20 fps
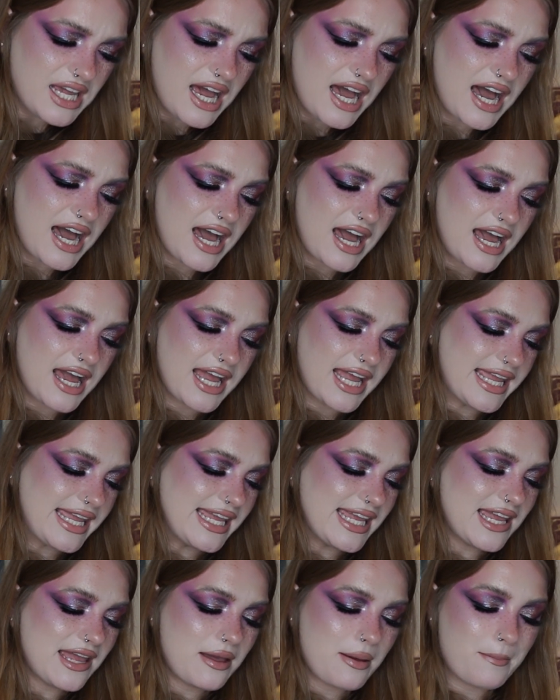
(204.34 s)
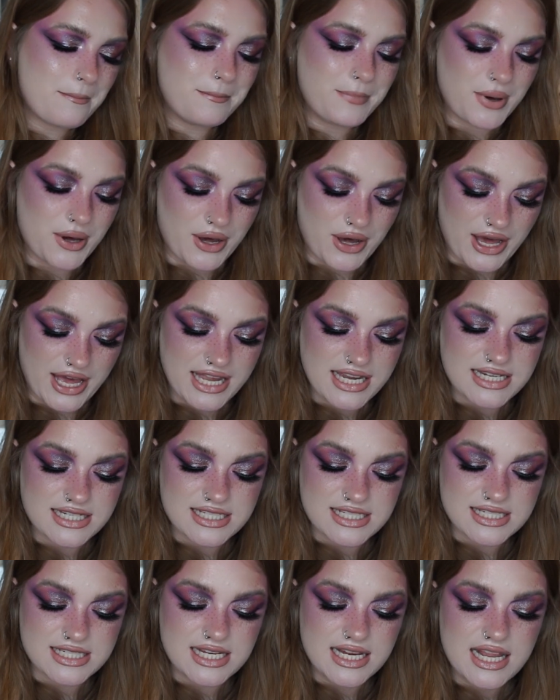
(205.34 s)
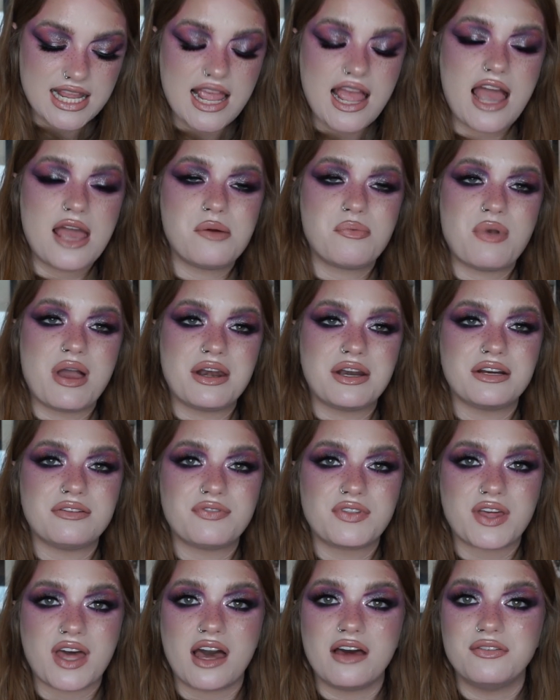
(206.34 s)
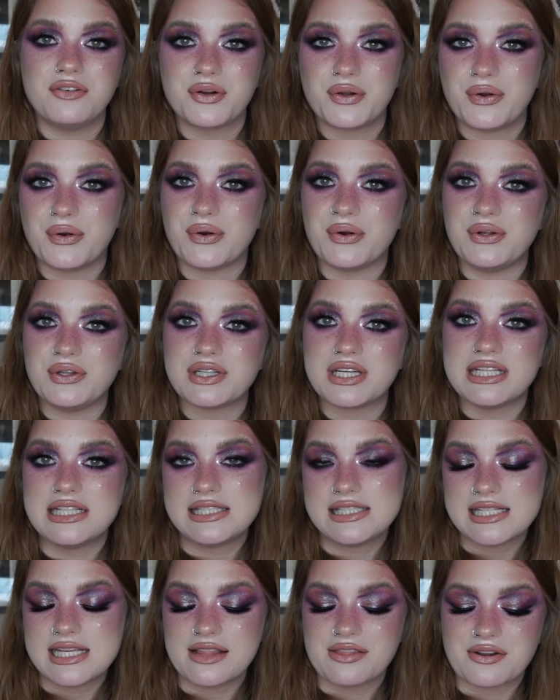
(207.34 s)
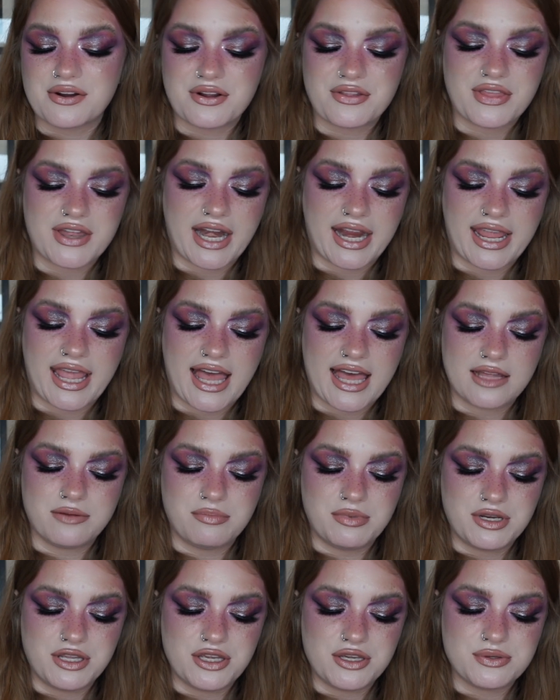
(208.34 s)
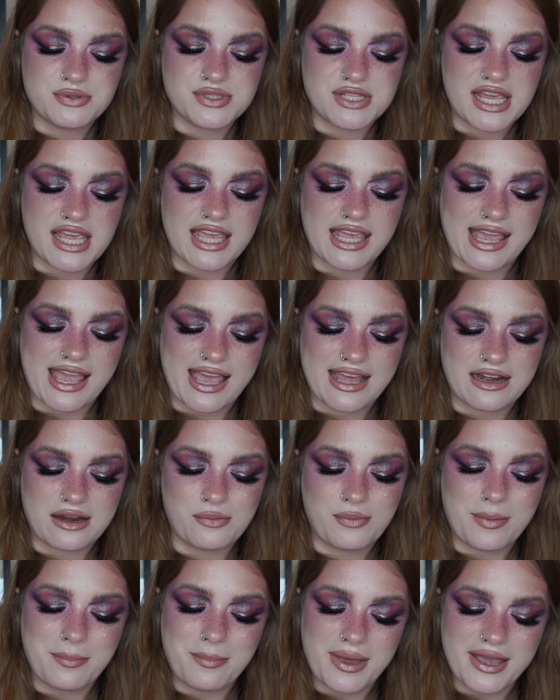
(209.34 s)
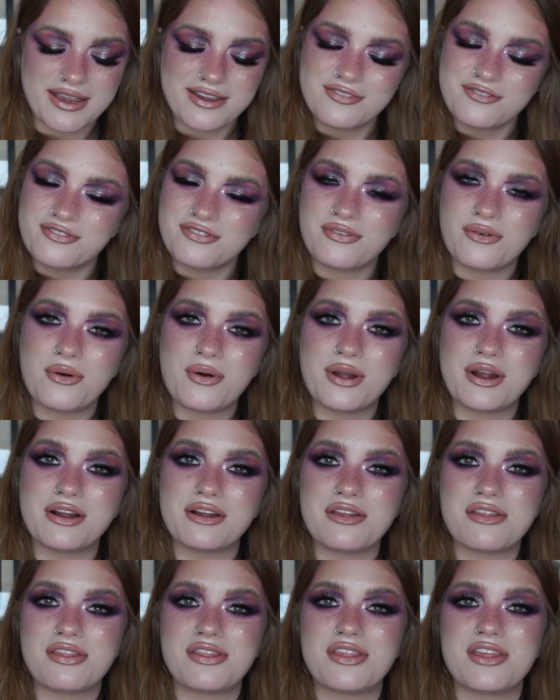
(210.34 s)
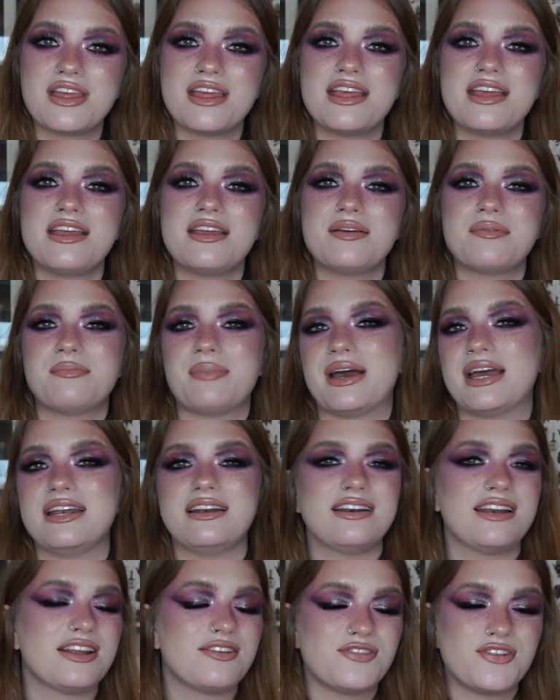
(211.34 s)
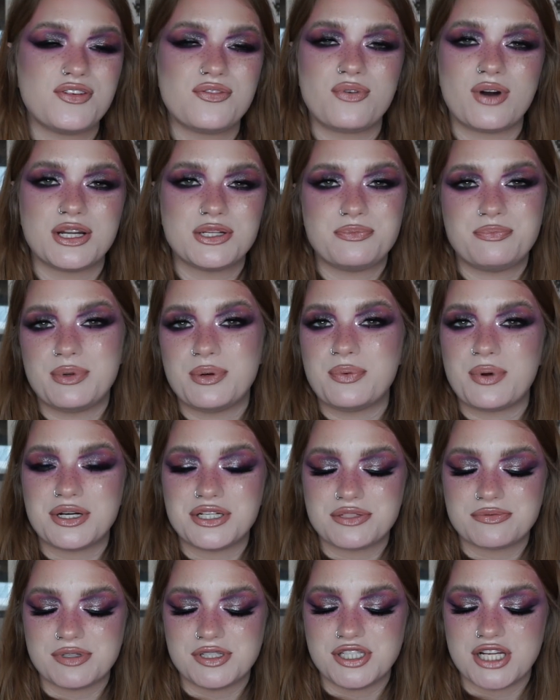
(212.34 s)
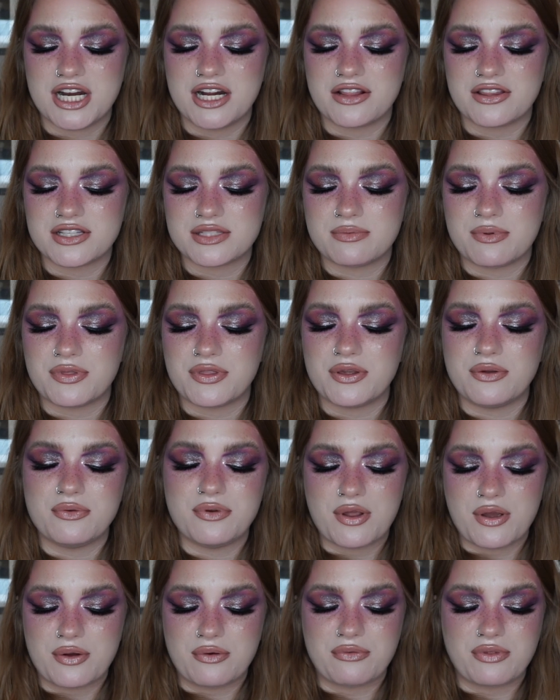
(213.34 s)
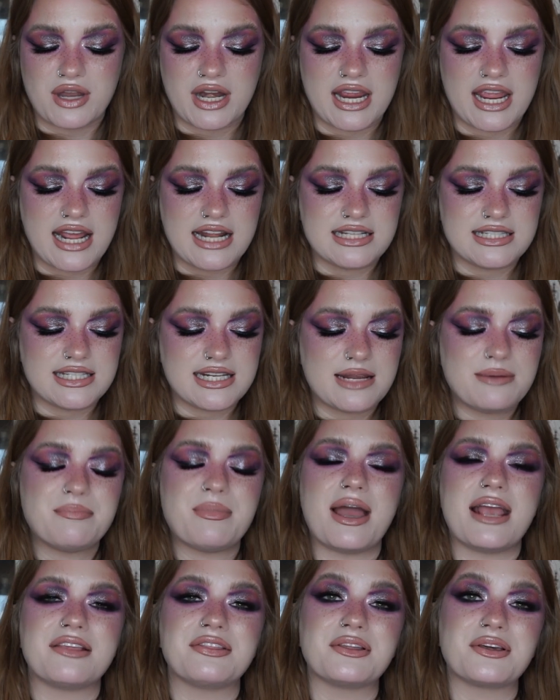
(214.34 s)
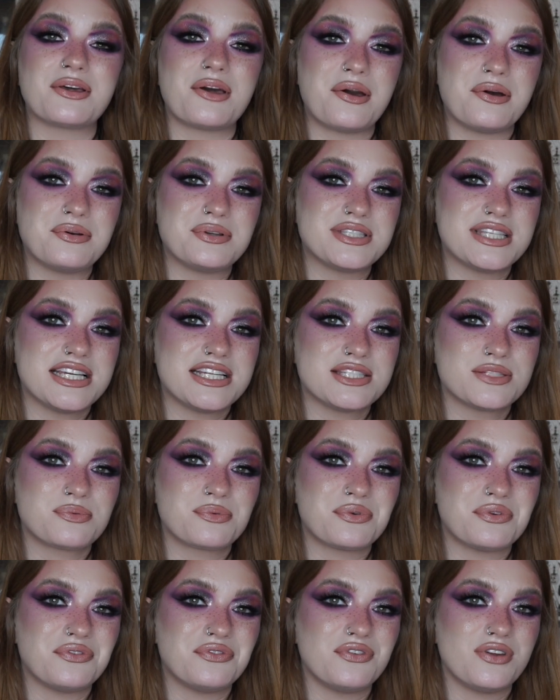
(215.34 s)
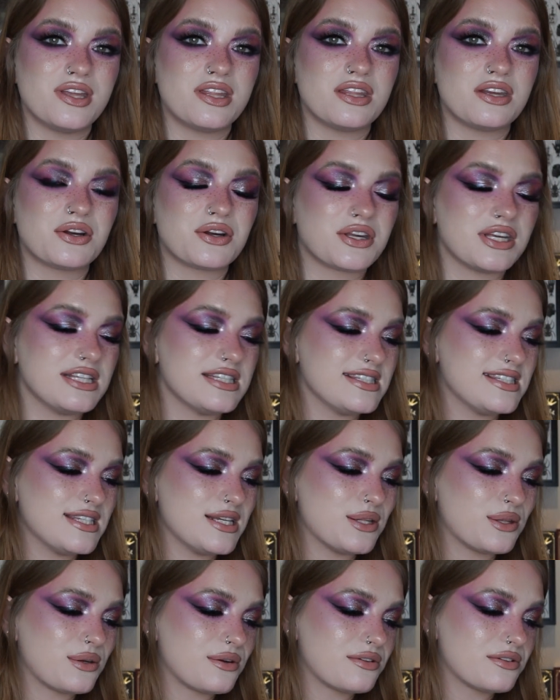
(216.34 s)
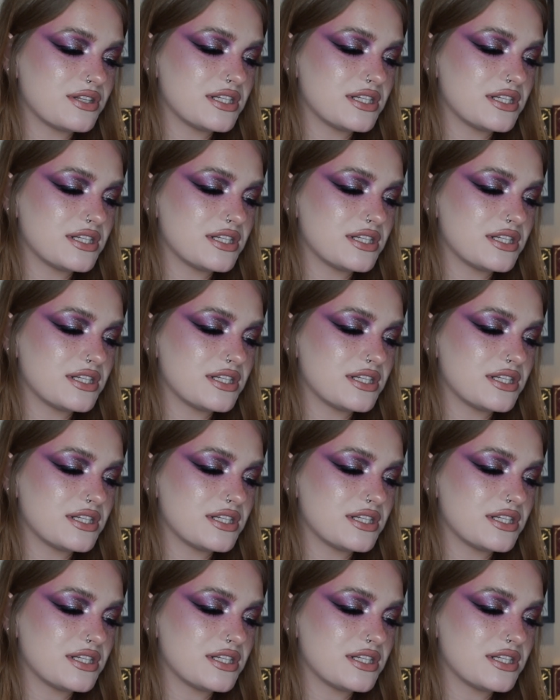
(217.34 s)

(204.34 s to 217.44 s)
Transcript: I bought, I ran out of the CoverGirl concealer that I had been using and I went back and forth. But if you've been watching my channel this month, you know that I ended up buying the Kosas Revealer Concealer.